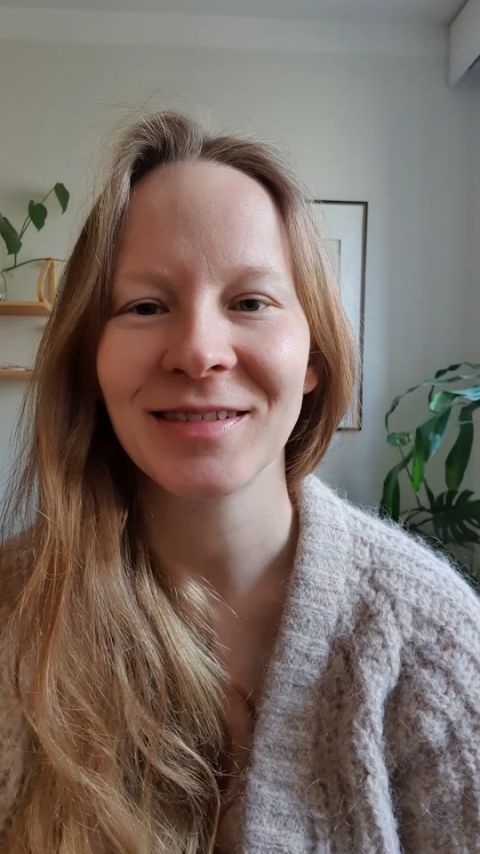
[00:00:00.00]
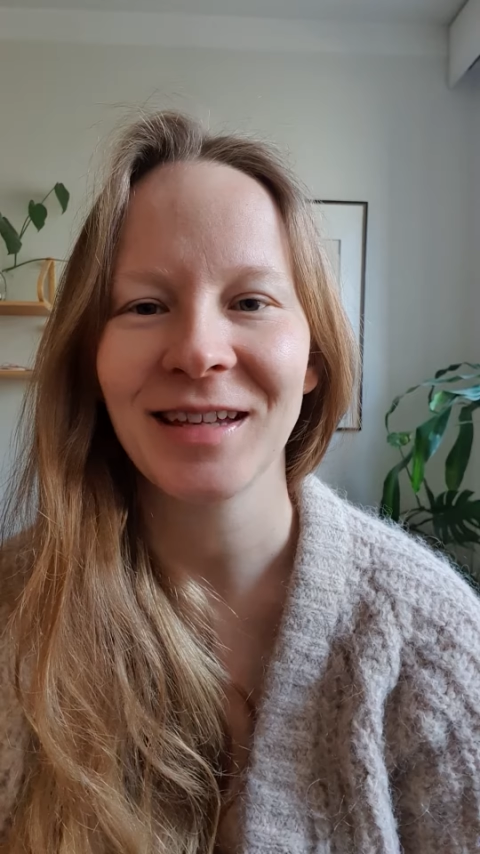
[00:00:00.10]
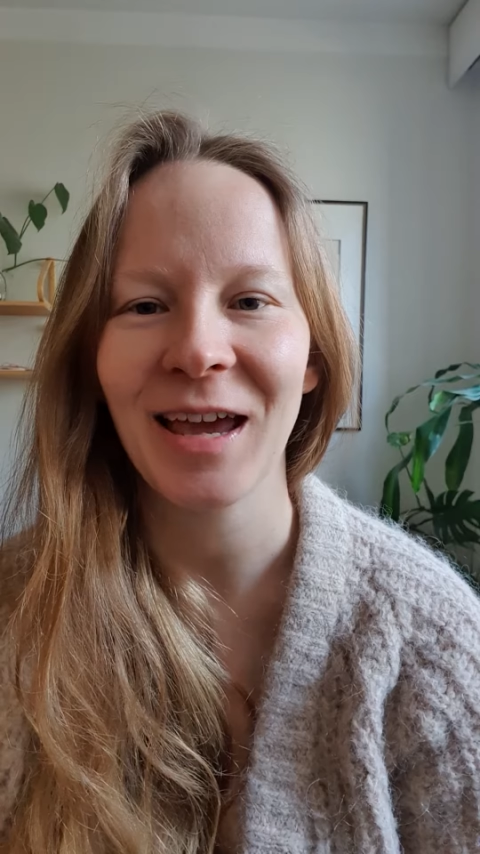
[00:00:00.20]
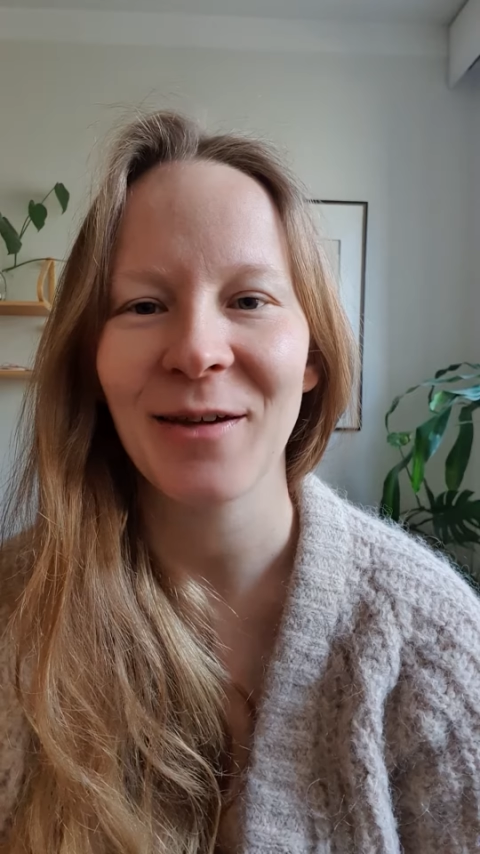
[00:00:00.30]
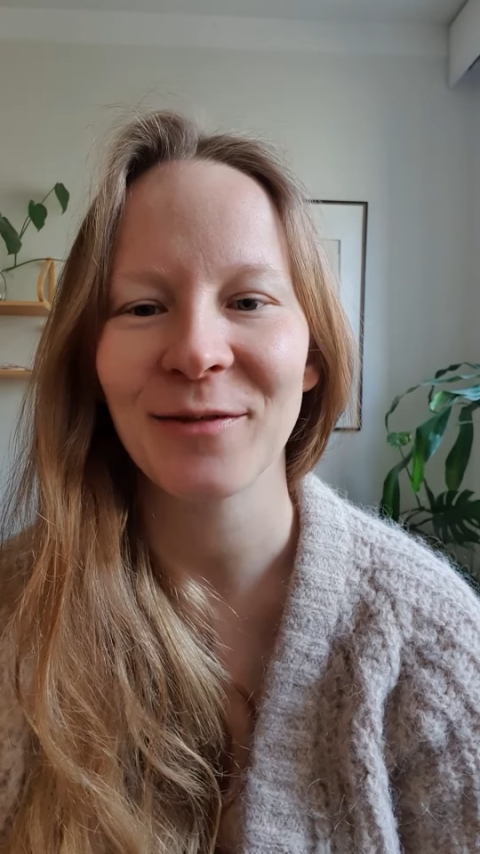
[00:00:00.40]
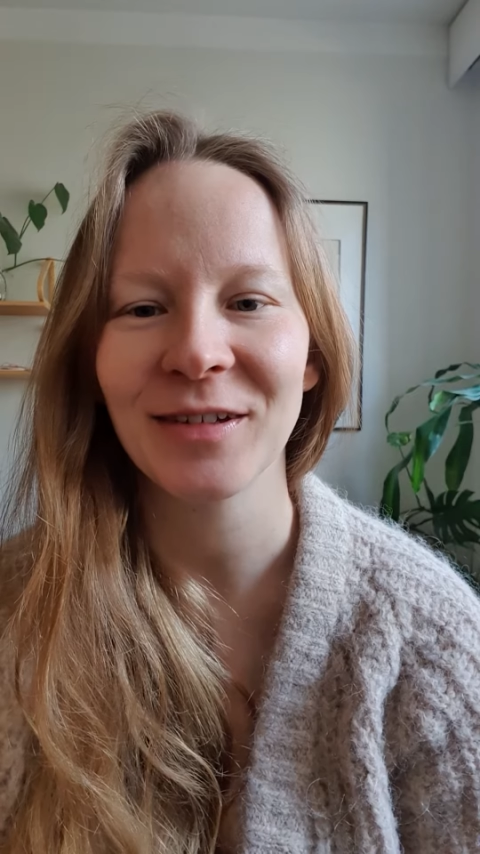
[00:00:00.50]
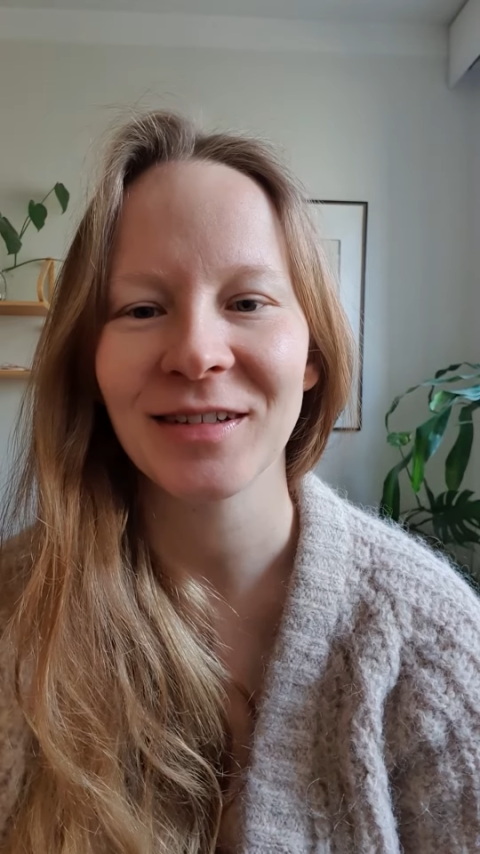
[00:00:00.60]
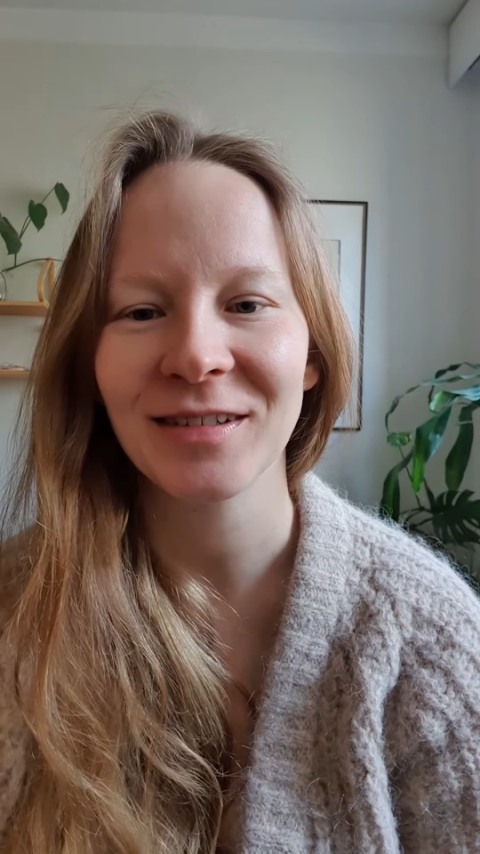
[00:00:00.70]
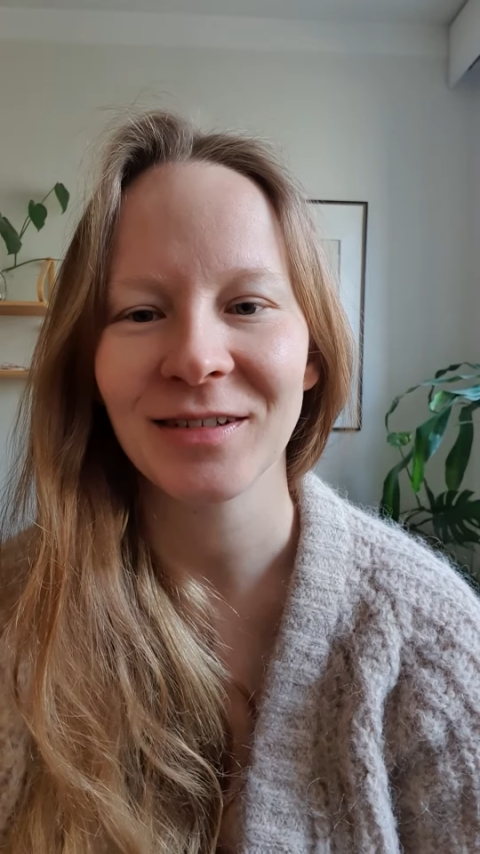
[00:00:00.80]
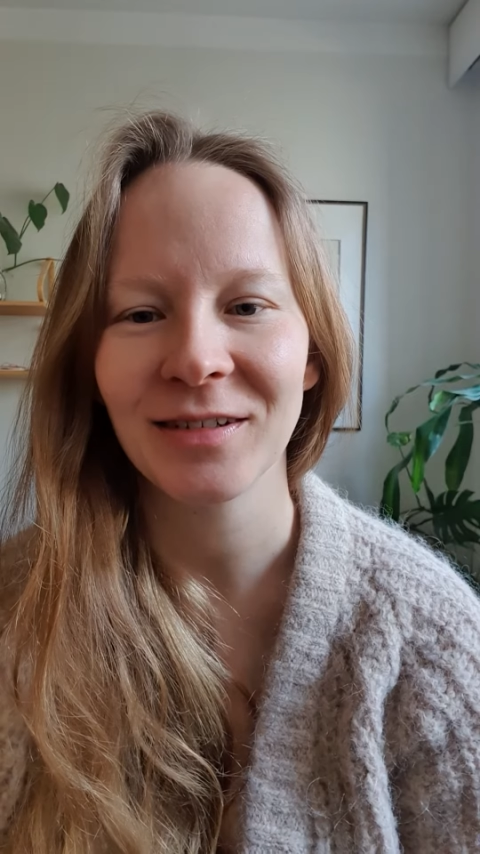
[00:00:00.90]
gave
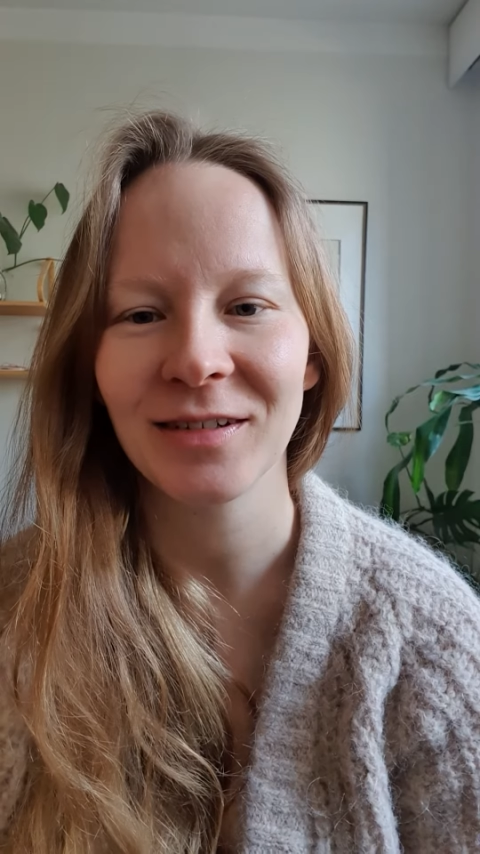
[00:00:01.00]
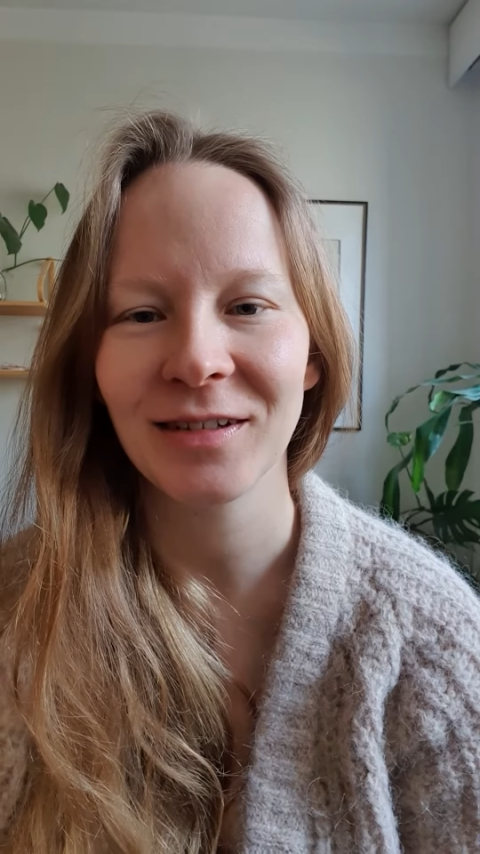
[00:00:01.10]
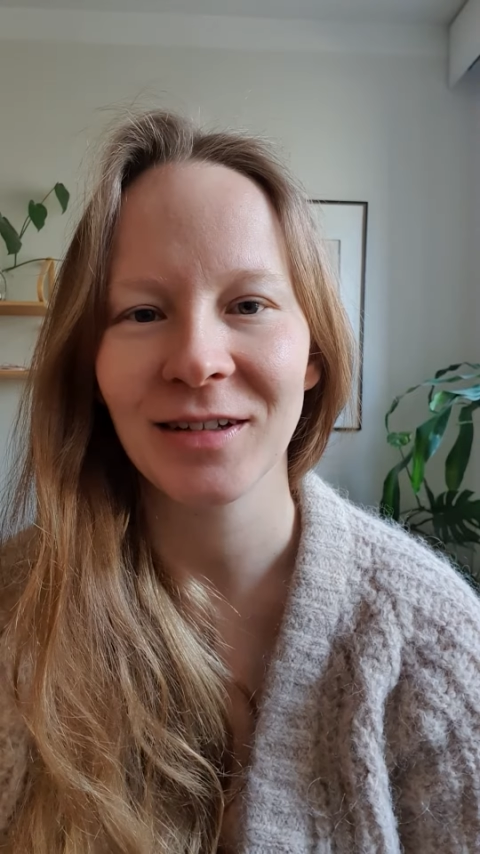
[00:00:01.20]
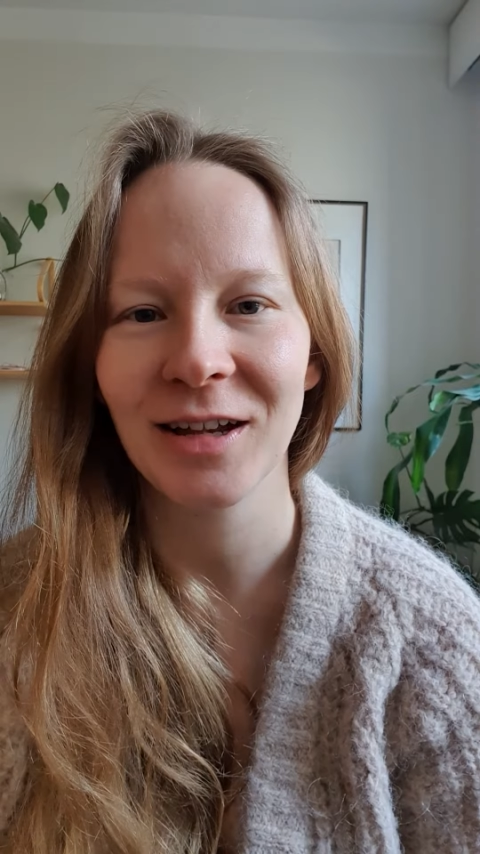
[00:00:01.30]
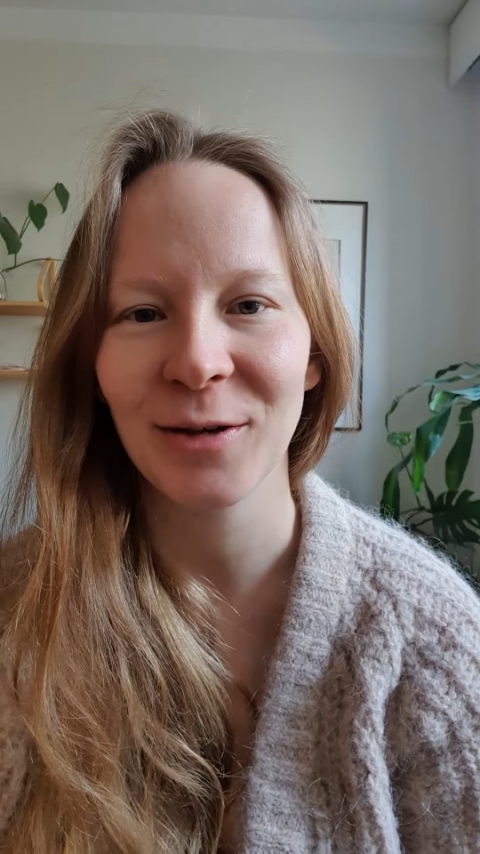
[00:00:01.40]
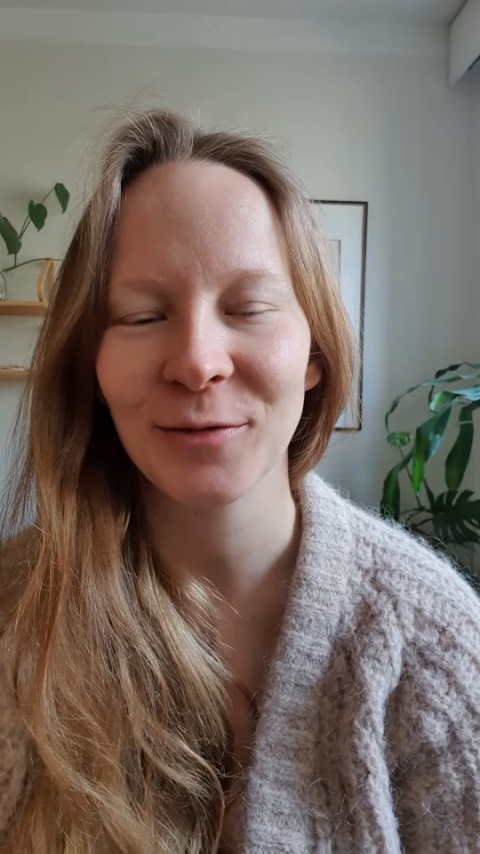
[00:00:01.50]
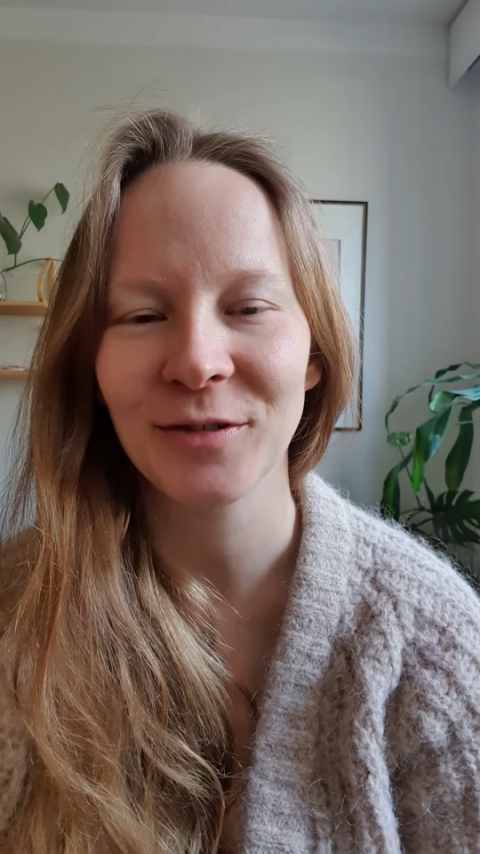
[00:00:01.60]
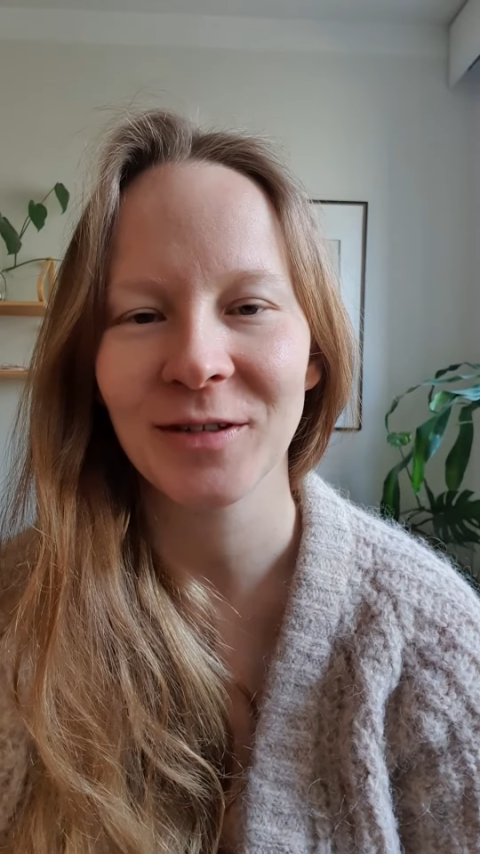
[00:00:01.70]
a lot of